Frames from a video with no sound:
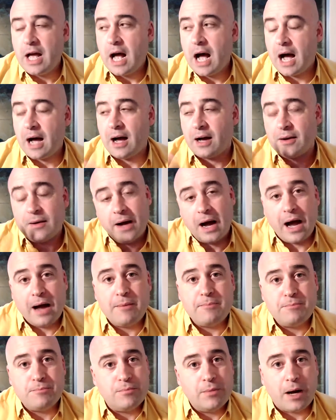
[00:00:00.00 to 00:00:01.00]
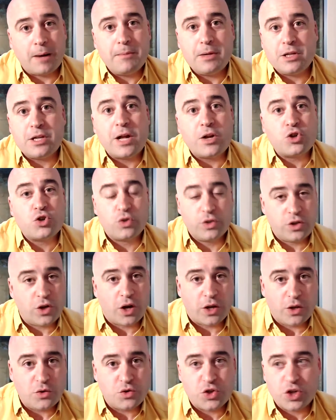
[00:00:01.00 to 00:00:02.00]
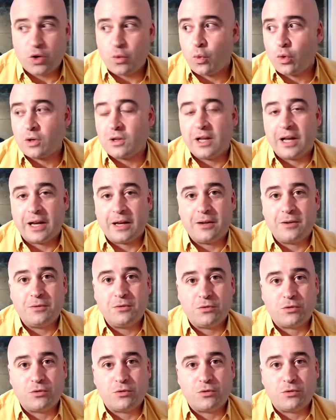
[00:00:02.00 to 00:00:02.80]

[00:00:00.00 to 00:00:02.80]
I'm intentionally not using a word like